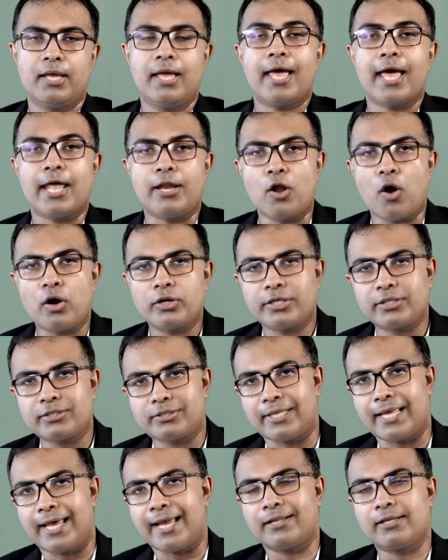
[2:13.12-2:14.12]
And not just
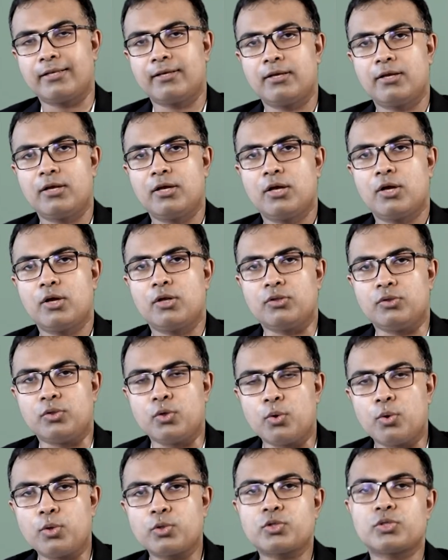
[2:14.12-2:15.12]
that,
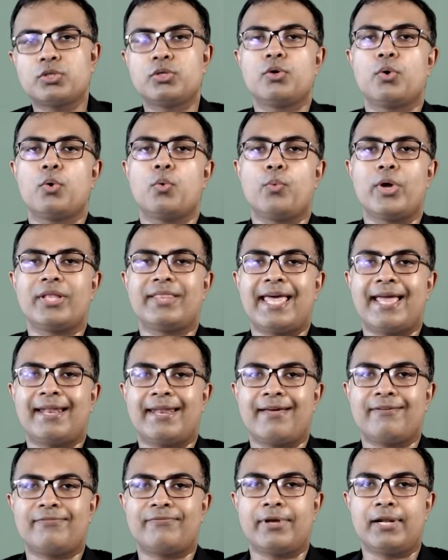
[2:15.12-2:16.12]
those with
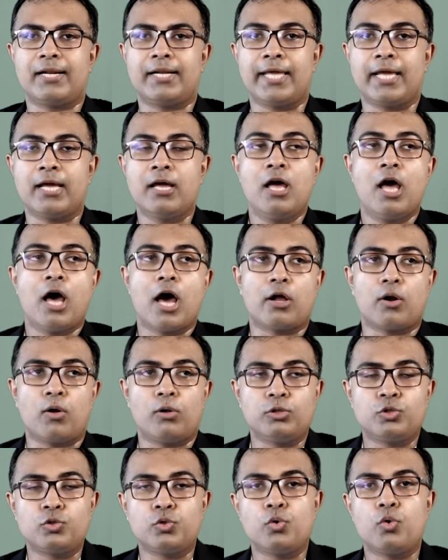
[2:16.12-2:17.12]
NFLD are
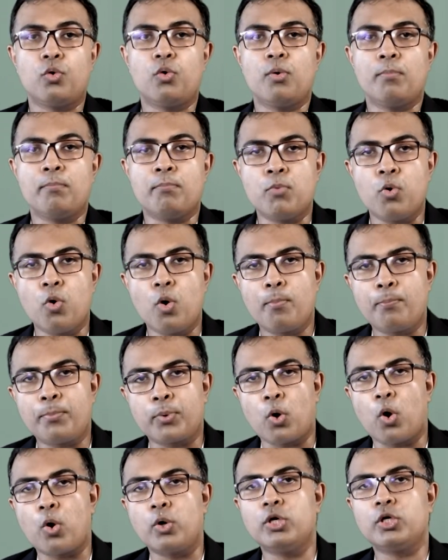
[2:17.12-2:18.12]
also more
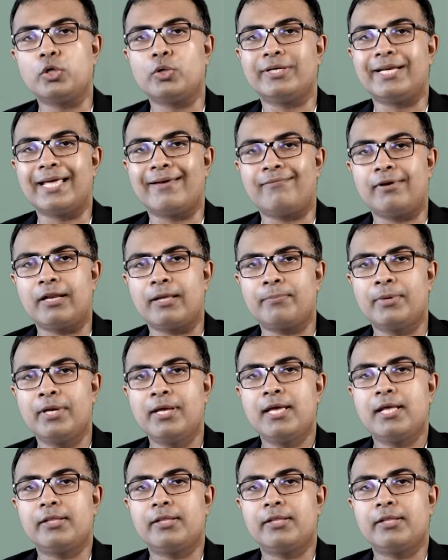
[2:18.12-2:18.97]
prone to develop